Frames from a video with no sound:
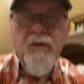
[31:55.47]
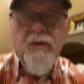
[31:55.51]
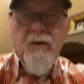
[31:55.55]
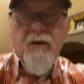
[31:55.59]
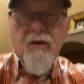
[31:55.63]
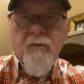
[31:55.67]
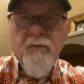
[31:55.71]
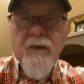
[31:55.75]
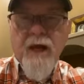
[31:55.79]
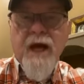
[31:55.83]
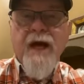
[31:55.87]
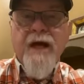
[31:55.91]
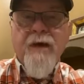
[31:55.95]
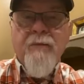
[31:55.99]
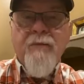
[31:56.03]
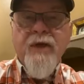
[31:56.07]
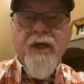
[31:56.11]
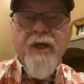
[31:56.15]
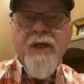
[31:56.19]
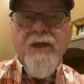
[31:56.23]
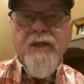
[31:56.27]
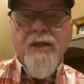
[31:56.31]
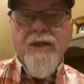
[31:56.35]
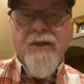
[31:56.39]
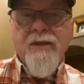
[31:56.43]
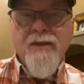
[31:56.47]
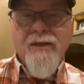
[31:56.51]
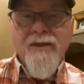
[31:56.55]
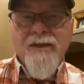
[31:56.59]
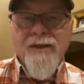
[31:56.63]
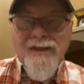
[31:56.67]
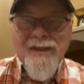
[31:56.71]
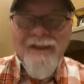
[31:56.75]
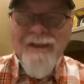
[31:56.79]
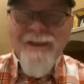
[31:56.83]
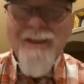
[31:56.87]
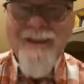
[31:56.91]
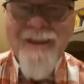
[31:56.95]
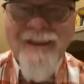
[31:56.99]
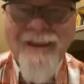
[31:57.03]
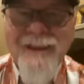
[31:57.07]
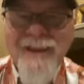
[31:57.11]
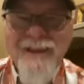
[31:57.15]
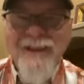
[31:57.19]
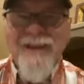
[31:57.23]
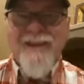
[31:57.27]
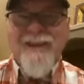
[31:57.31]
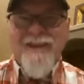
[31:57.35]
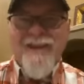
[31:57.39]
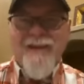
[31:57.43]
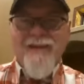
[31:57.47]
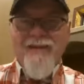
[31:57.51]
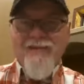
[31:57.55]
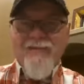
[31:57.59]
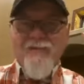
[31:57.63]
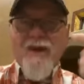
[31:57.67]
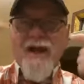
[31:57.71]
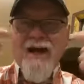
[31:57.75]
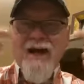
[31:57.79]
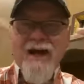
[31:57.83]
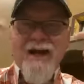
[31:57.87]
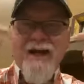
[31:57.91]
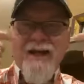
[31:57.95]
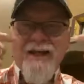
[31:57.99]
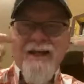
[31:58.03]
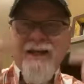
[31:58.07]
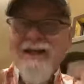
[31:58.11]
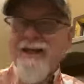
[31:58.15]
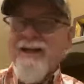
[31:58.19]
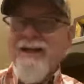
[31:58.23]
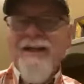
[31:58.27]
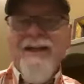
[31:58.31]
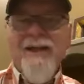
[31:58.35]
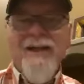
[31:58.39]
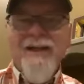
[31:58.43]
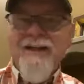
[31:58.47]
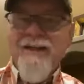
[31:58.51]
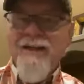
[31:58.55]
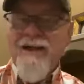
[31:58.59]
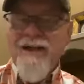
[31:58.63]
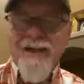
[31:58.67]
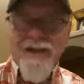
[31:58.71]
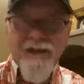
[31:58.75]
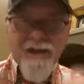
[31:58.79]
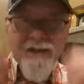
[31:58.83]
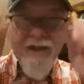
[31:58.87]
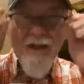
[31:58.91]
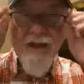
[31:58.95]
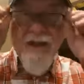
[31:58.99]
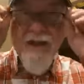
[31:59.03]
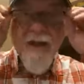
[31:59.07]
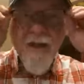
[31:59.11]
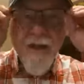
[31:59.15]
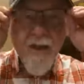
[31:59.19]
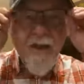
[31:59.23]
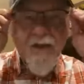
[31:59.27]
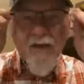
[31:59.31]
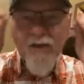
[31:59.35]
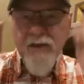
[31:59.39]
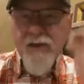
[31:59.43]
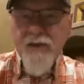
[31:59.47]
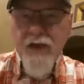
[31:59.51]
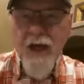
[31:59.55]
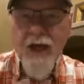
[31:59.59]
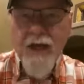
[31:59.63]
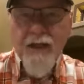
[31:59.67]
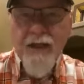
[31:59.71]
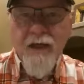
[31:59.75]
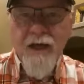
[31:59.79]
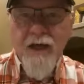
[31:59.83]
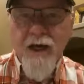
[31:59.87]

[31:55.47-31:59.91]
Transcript: are my opinions. Mine. This is not the